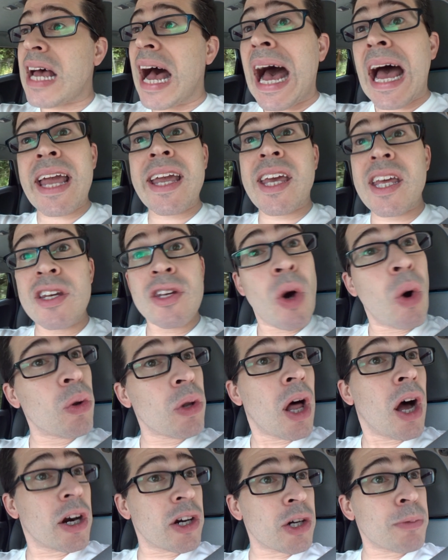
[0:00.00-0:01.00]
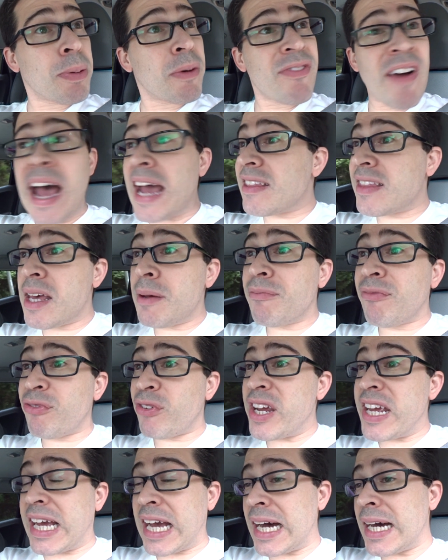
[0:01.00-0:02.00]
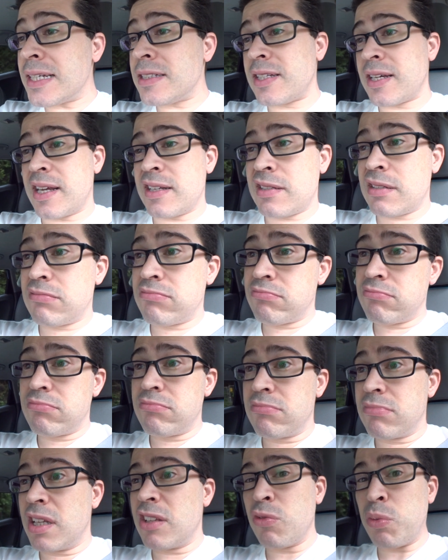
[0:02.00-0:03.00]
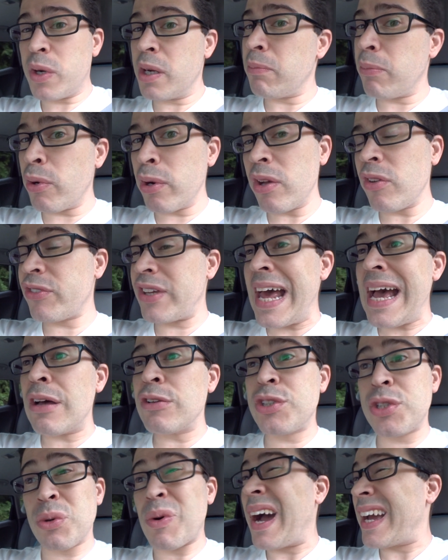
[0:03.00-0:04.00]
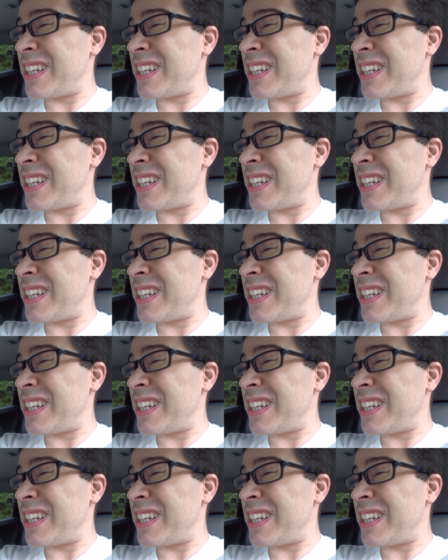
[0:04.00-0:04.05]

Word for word: I can no longer provide them free content. That's what it boils down to.